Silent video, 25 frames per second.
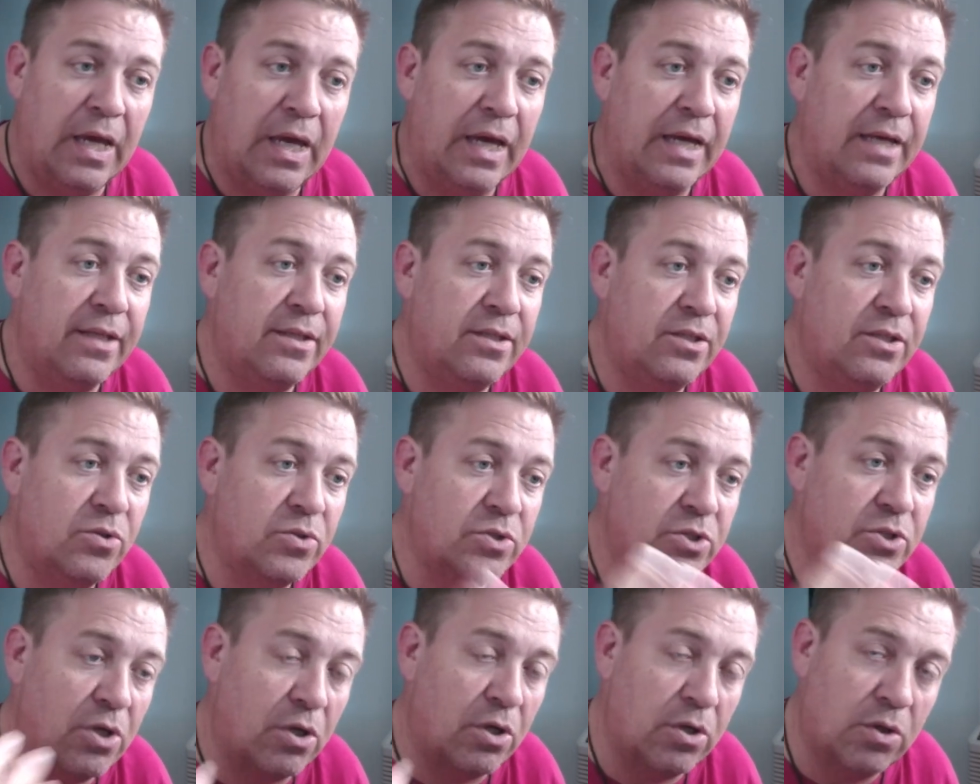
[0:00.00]
And
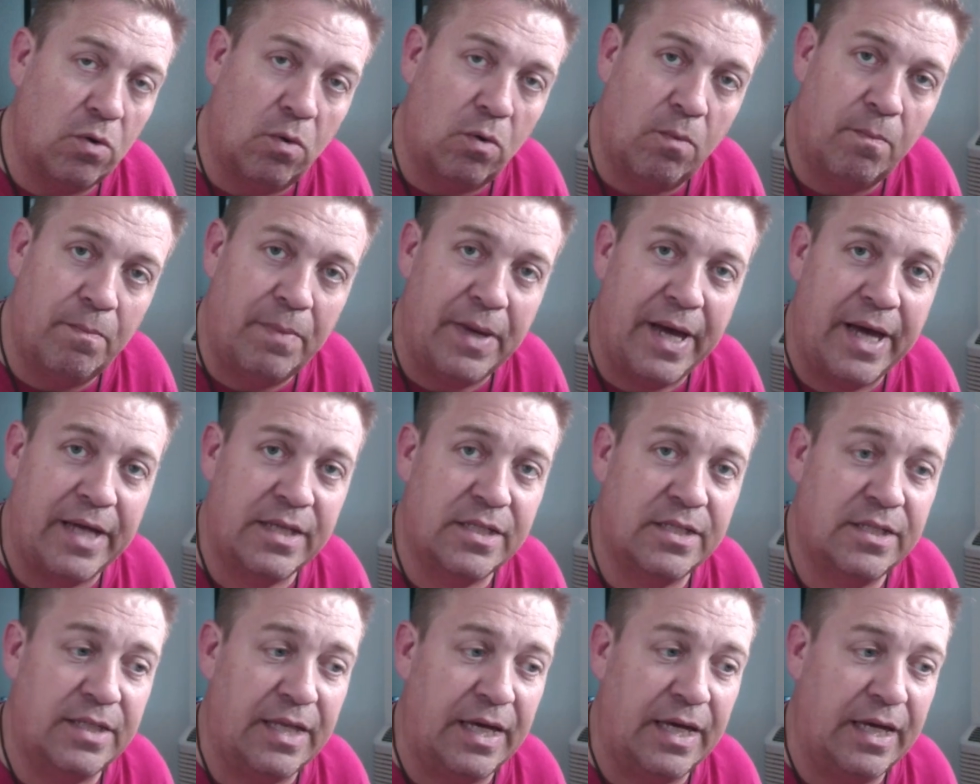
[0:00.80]
you start going
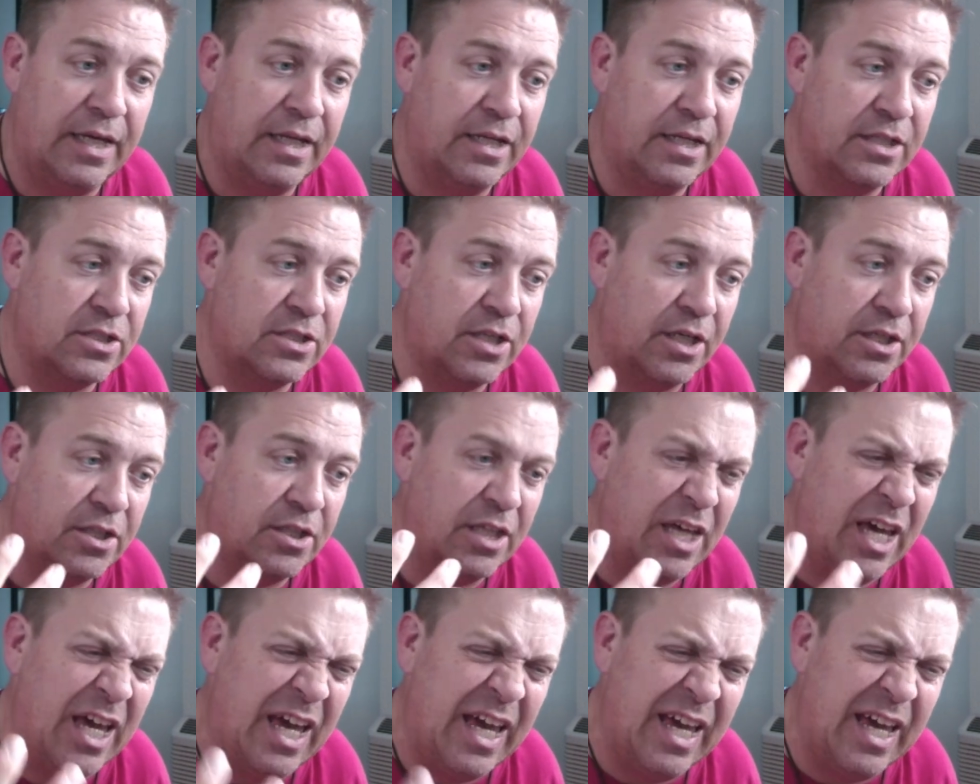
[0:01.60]
back to that, and it's like
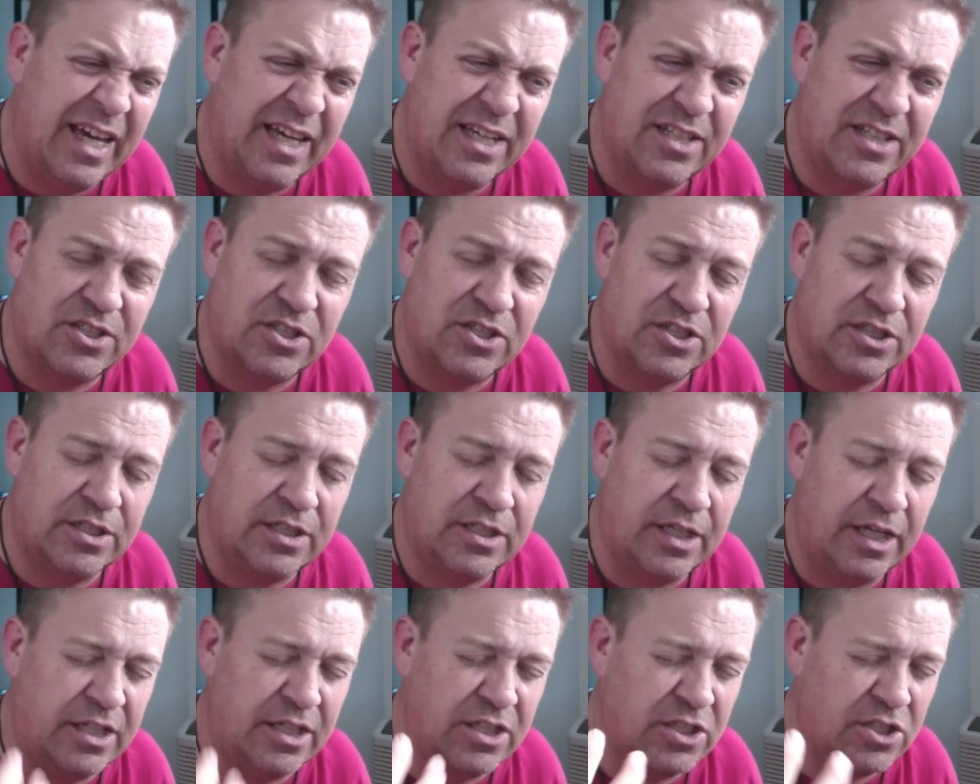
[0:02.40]
the eggs
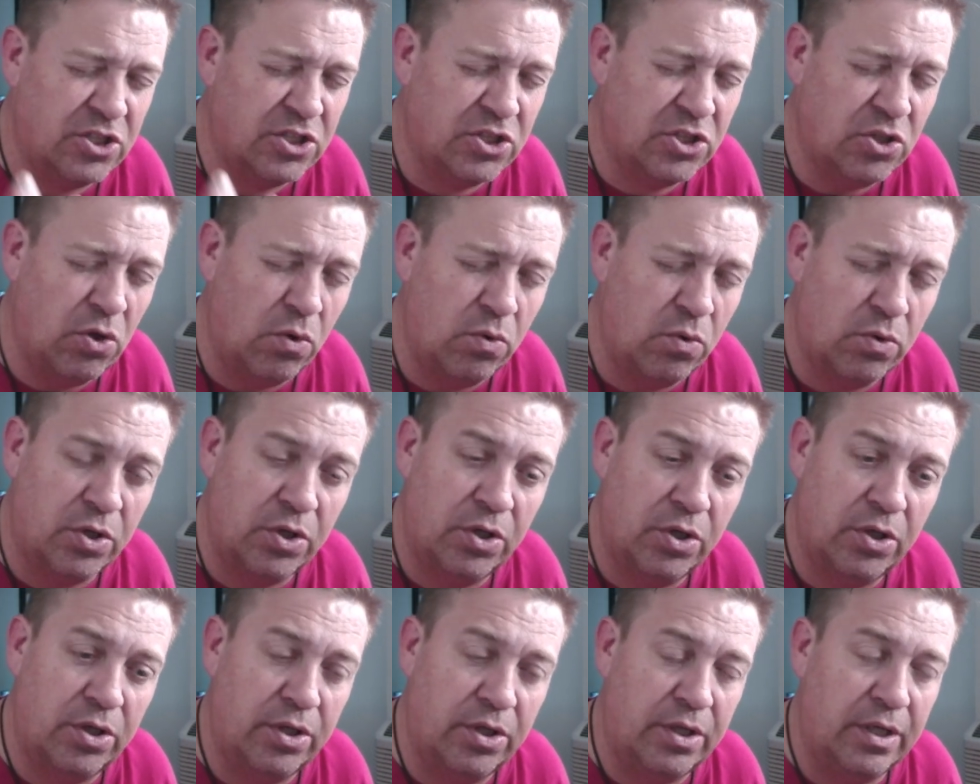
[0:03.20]
just taste so
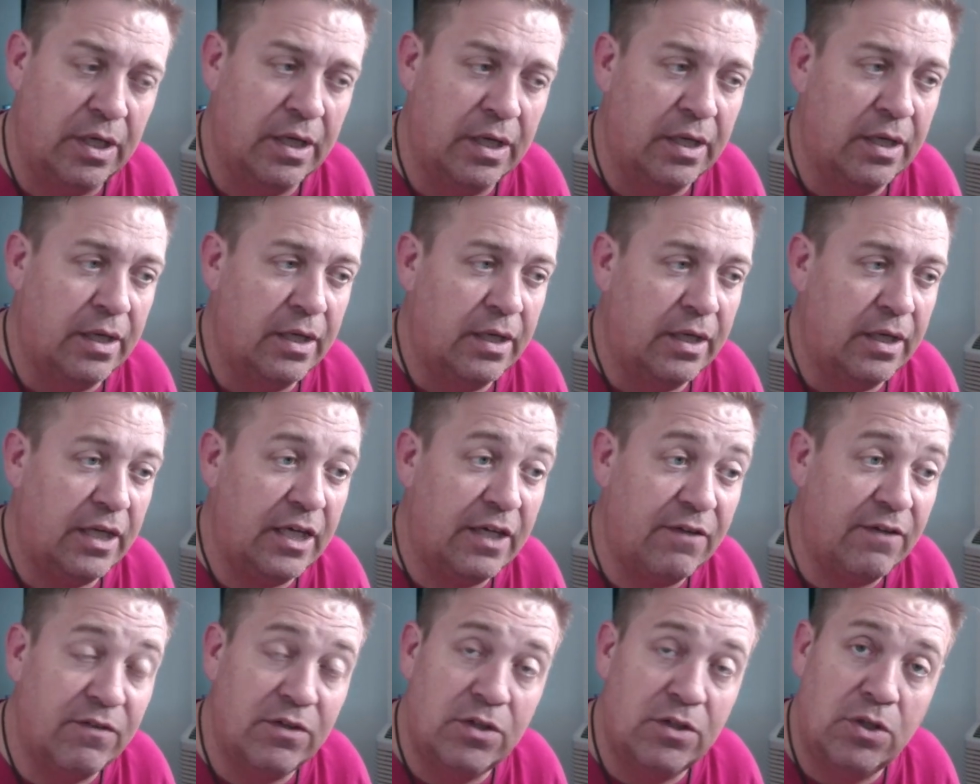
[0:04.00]
good,
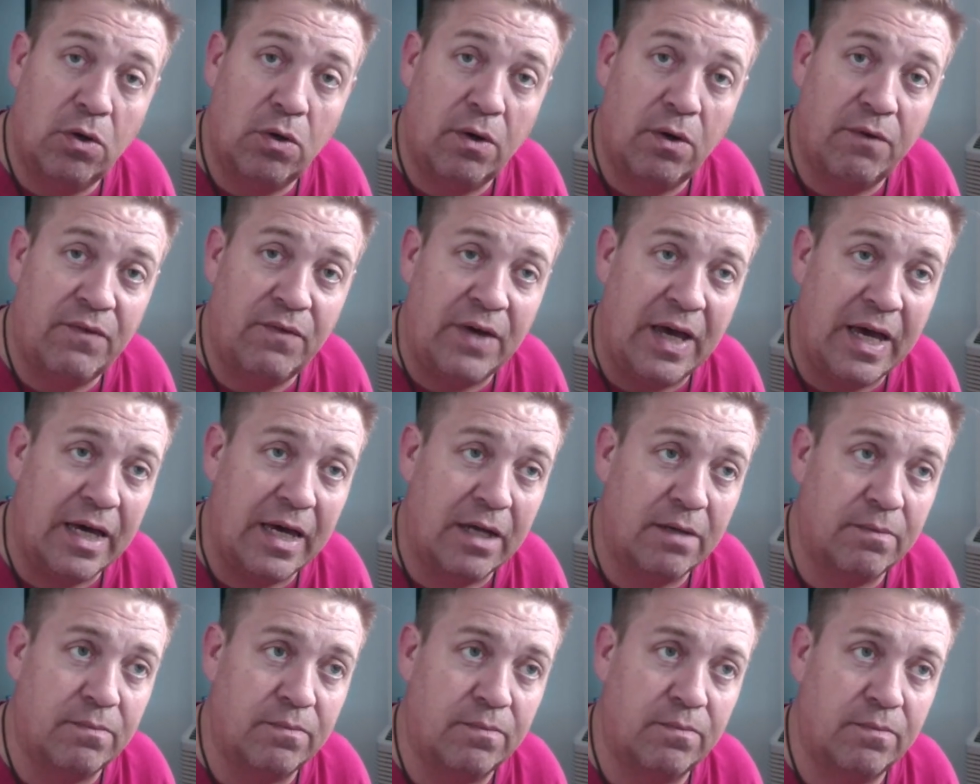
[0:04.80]
even though I've
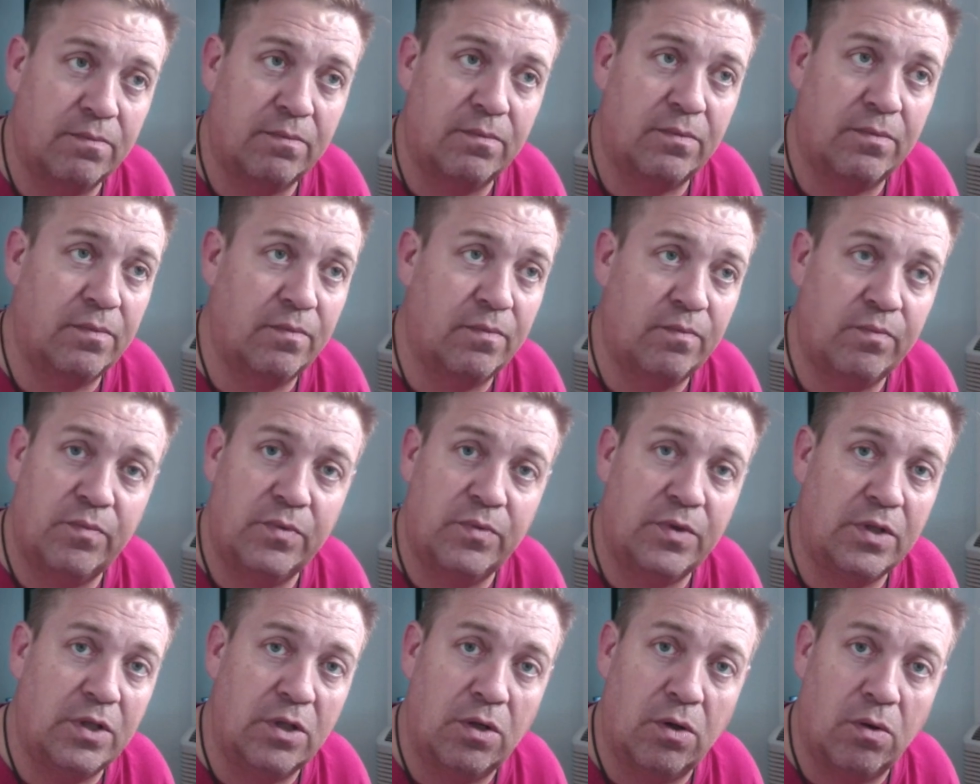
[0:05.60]
had them,
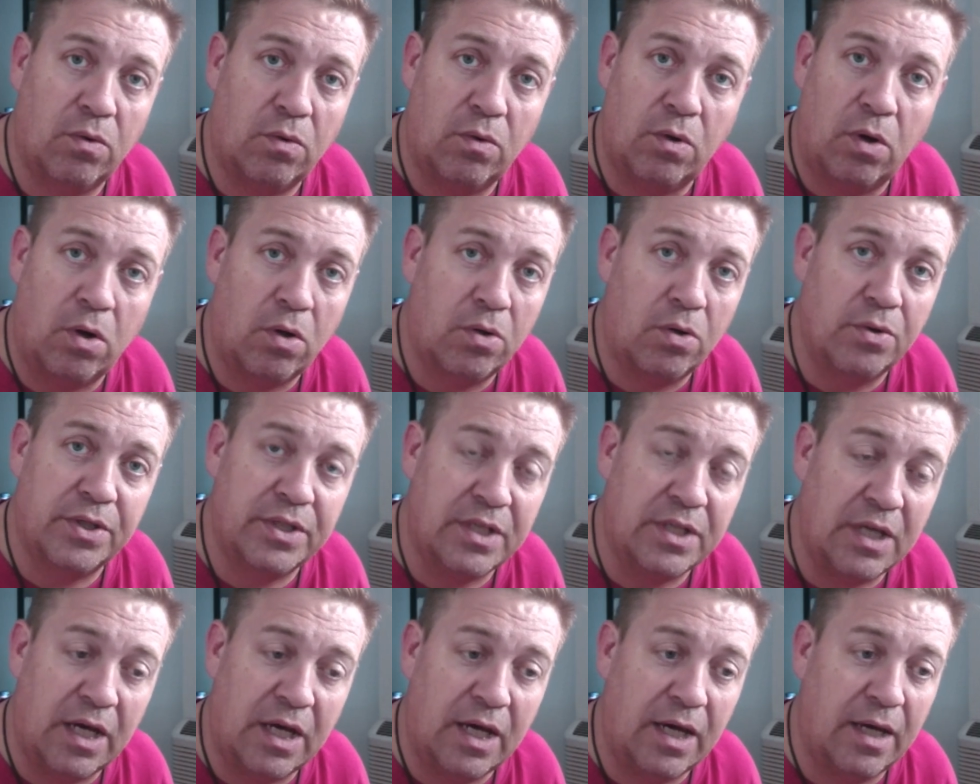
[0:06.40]
you know, all the
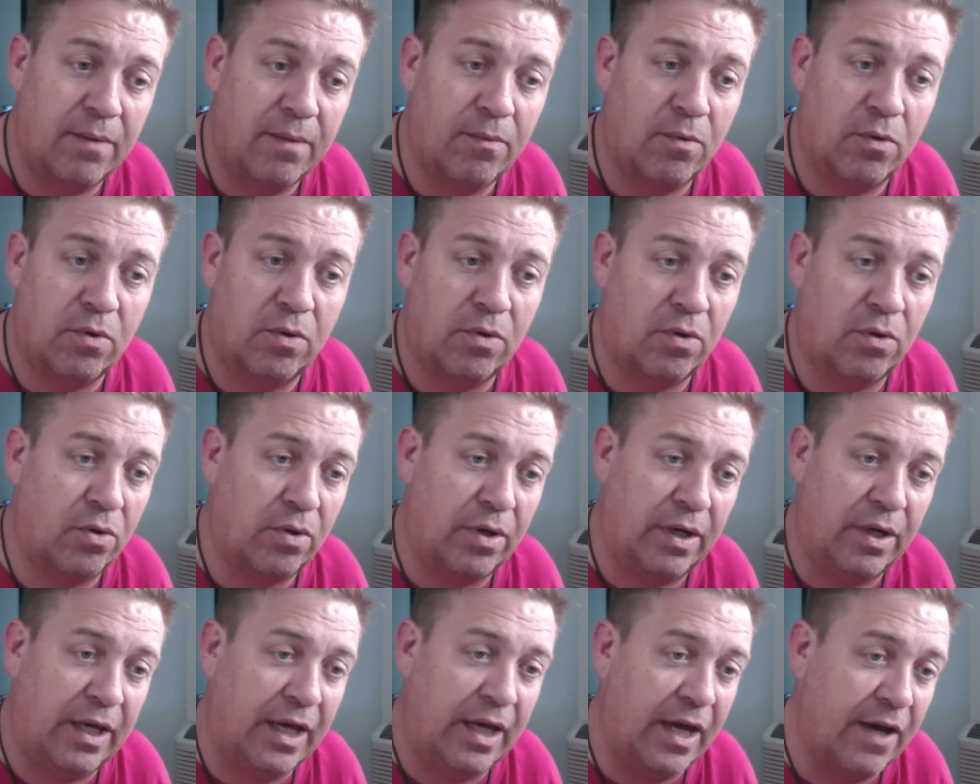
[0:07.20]
time, or
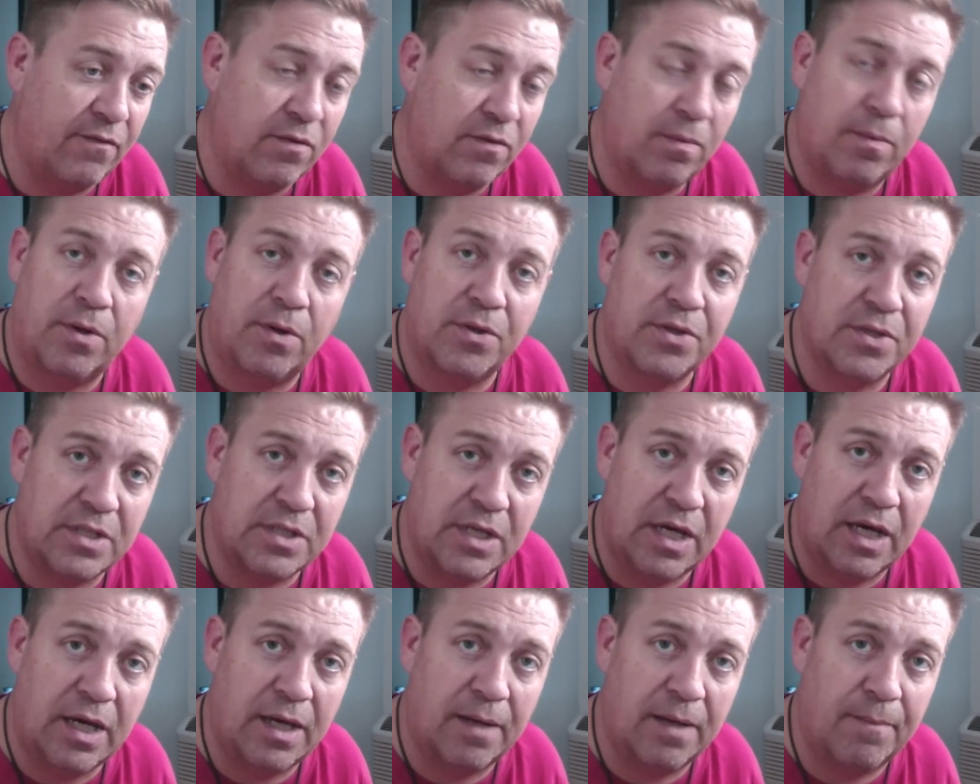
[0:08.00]
or I have them all the
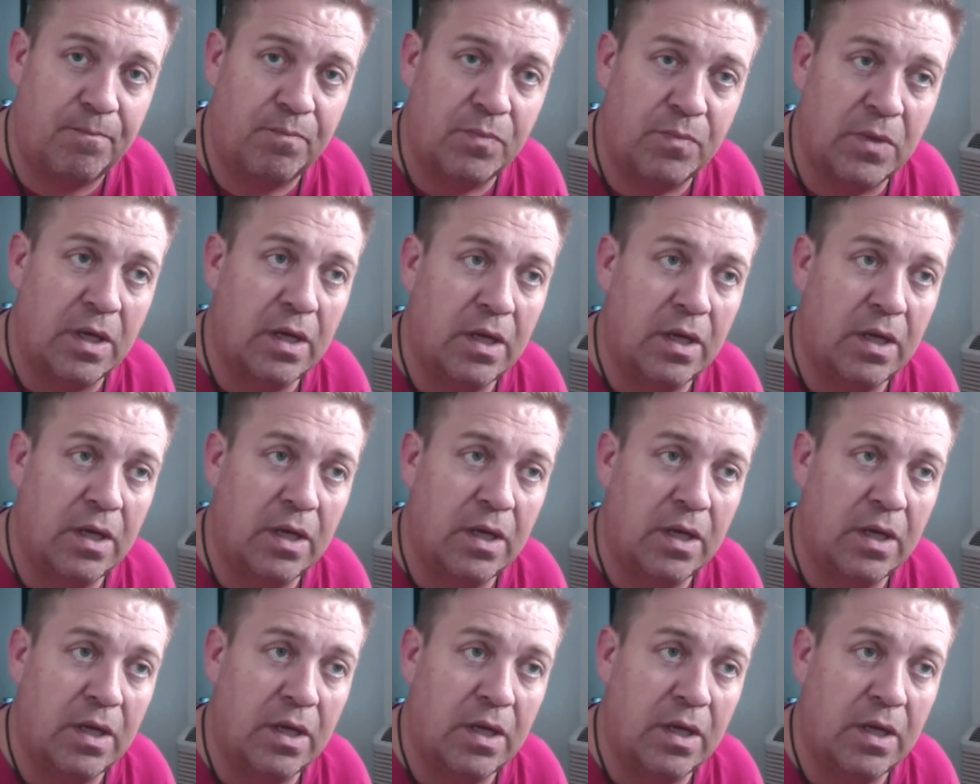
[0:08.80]
time.